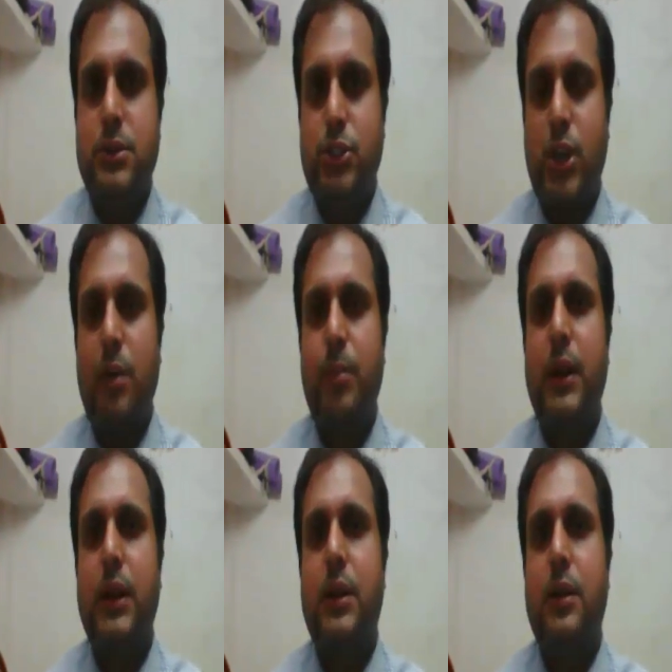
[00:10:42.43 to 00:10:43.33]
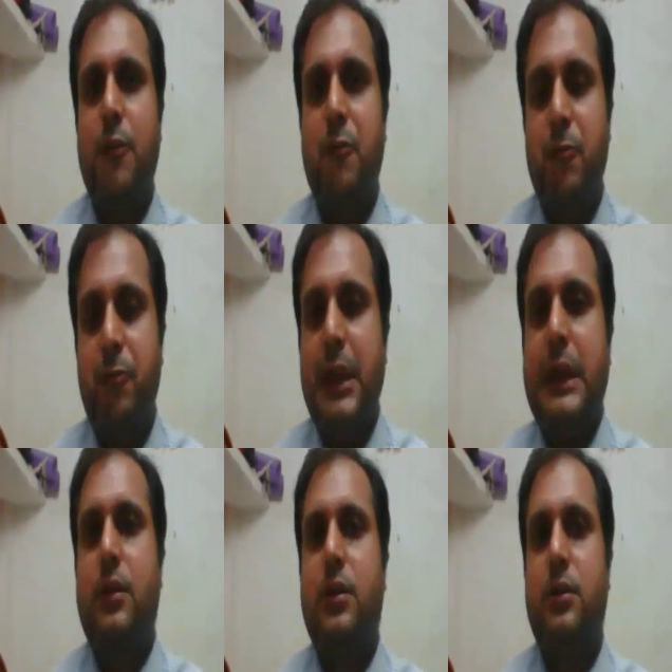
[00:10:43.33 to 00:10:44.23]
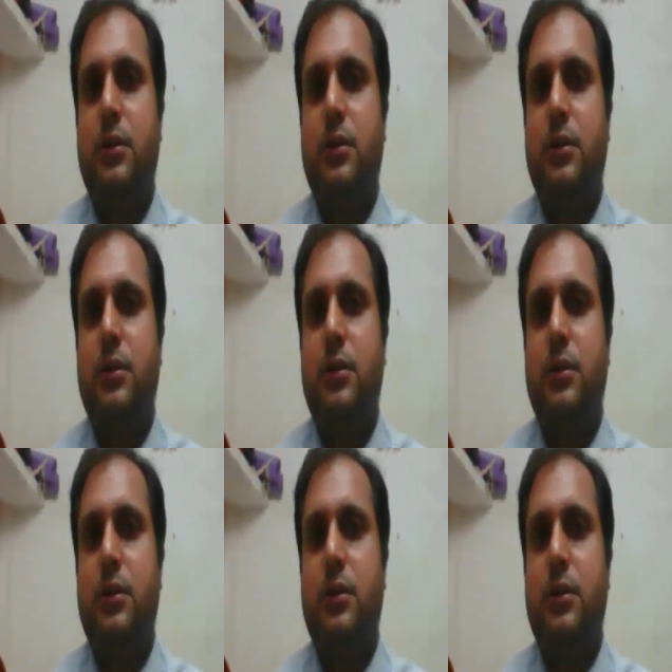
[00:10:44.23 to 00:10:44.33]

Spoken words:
Germany weak